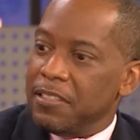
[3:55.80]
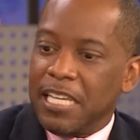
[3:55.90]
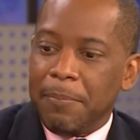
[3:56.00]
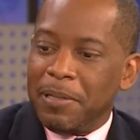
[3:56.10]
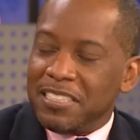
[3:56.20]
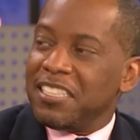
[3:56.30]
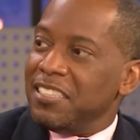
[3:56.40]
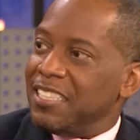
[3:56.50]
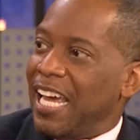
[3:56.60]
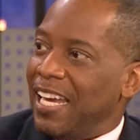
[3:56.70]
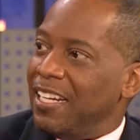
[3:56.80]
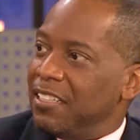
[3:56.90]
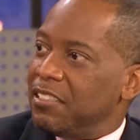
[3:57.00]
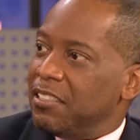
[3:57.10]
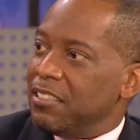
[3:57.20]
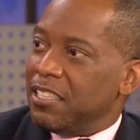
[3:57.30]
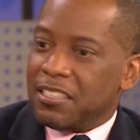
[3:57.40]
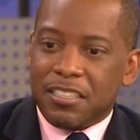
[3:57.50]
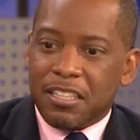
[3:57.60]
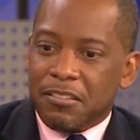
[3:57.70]
here. Yeah, but it's contained. This
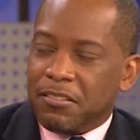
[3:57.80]
isn't the.